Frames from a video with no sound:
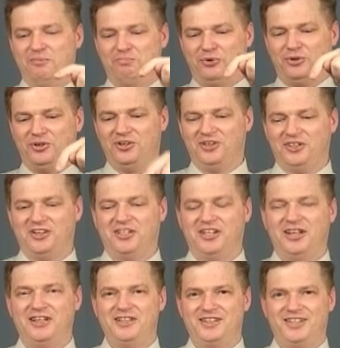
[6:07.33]
put it in an
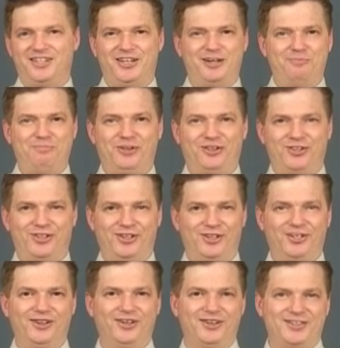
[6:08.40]
A T M
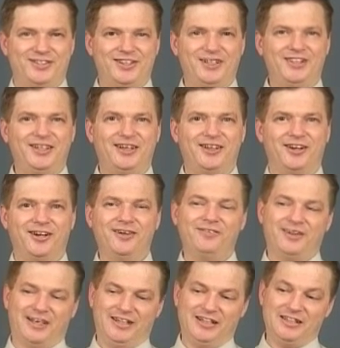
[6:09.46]
thing, send that off,
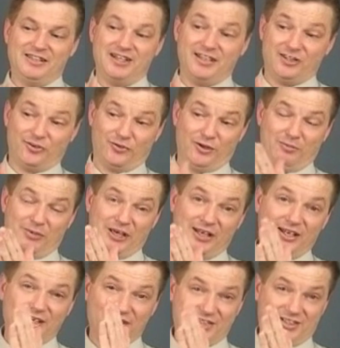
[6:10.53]
and then take the
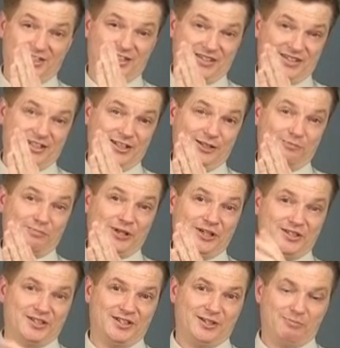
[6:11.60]
remaining sixteen
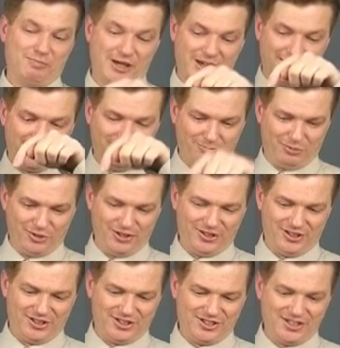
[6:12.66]
bytes of the packet, put it
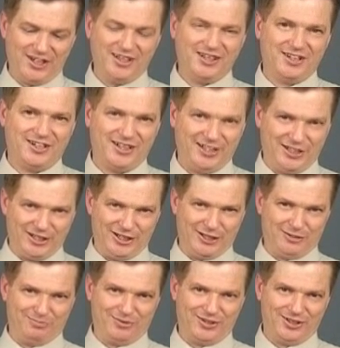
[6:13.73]
in a second A T
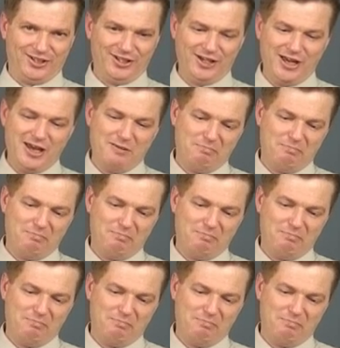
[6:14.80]
M thing,